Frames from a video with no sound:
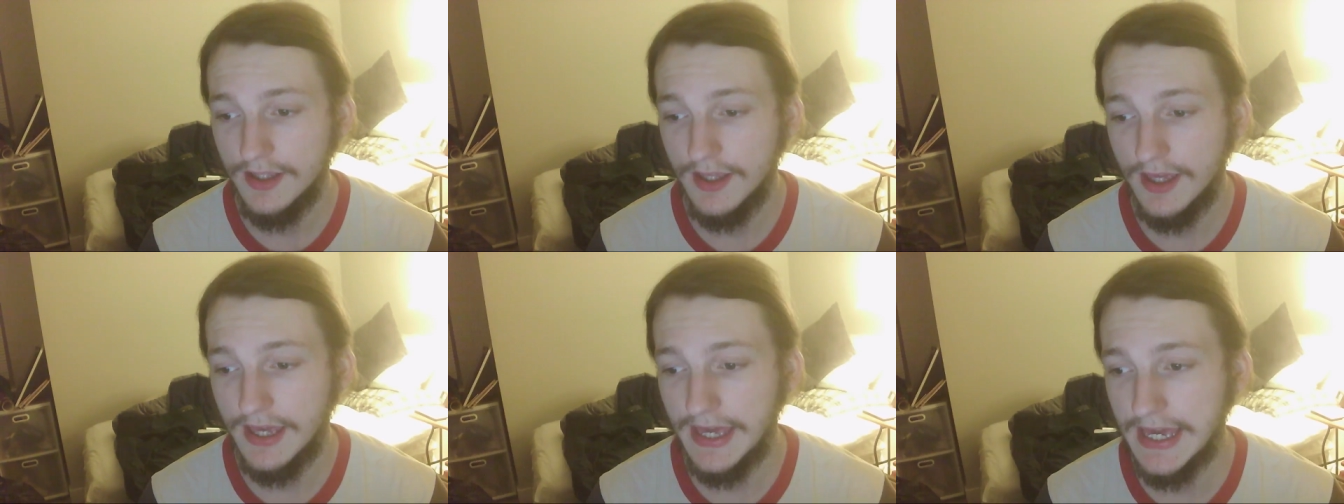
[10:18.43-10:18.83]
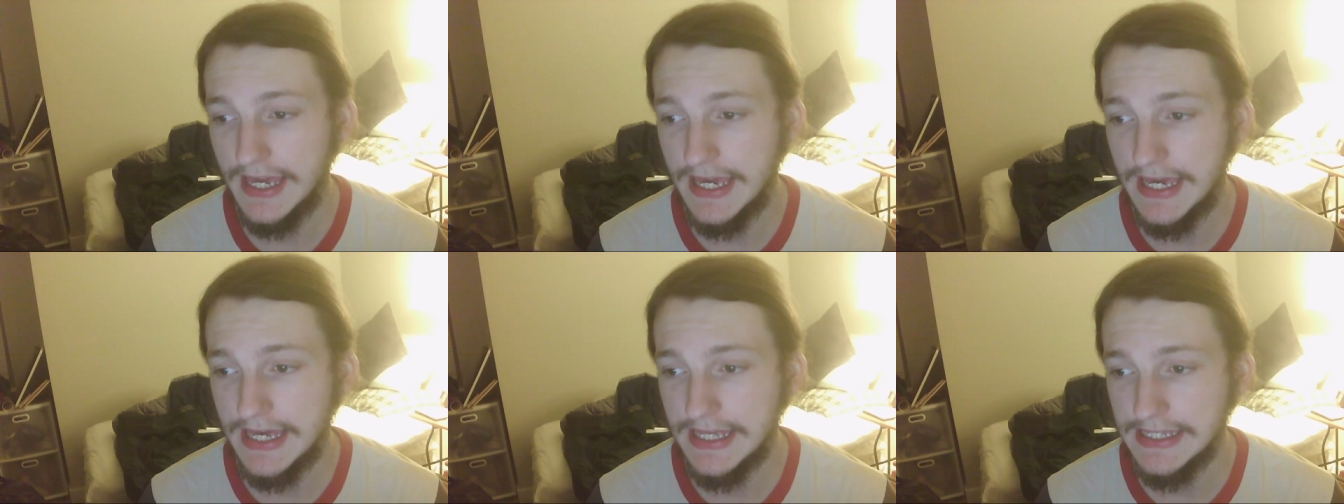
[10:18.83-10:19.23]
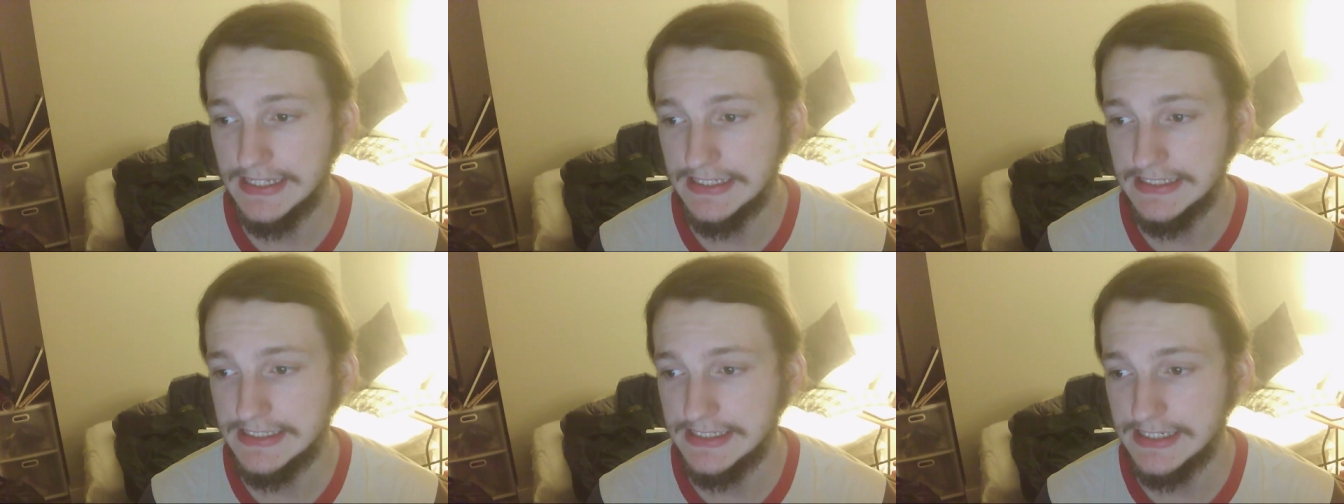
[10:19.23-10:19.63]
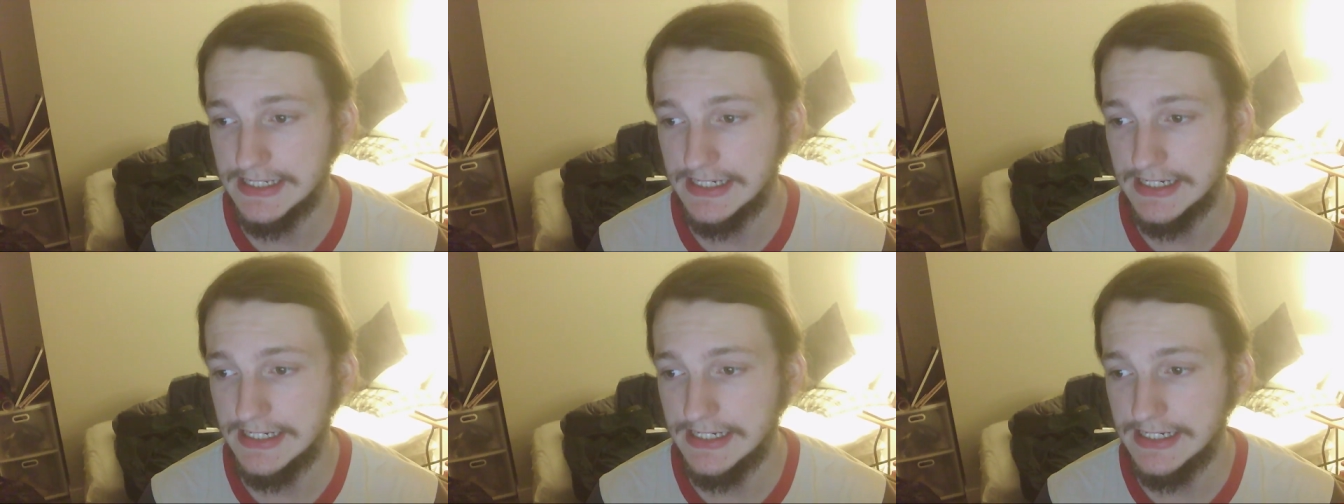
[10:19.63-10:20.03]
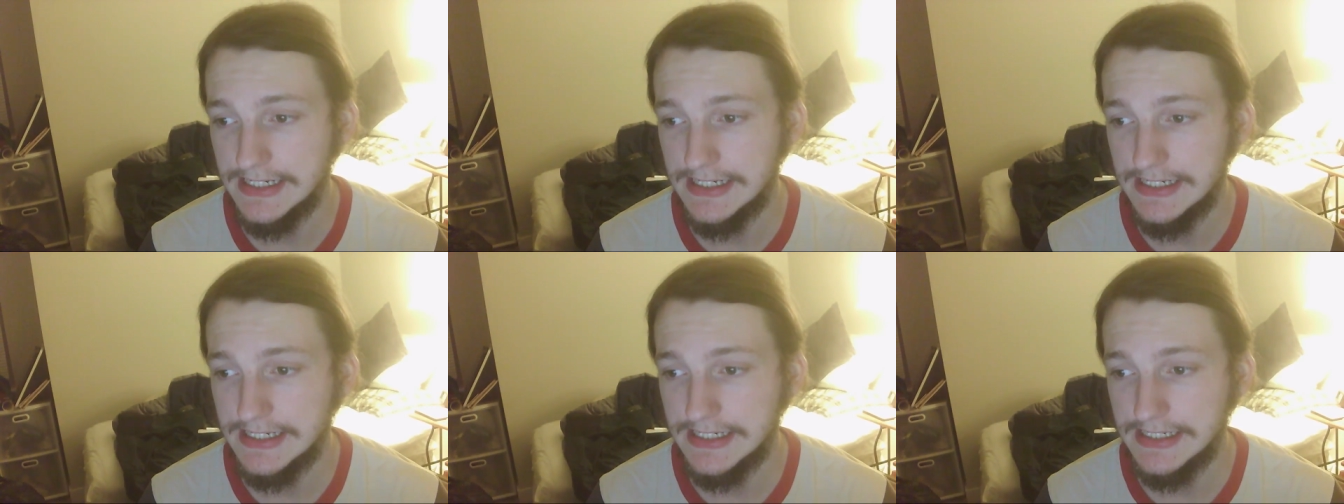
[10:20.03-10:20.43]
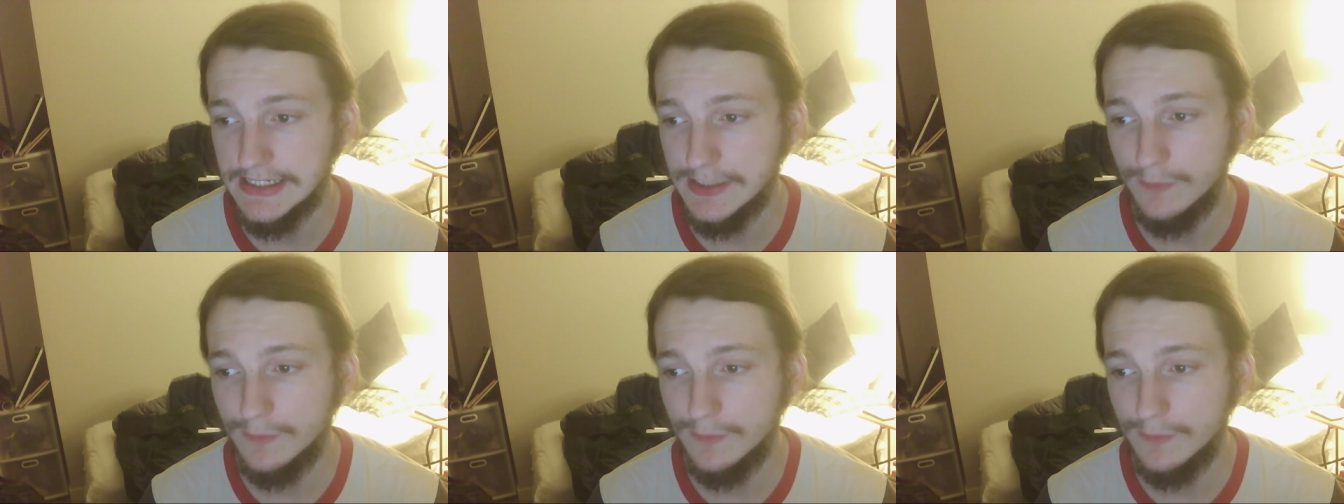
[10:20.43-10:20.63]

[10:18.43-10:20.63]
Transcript: And uh,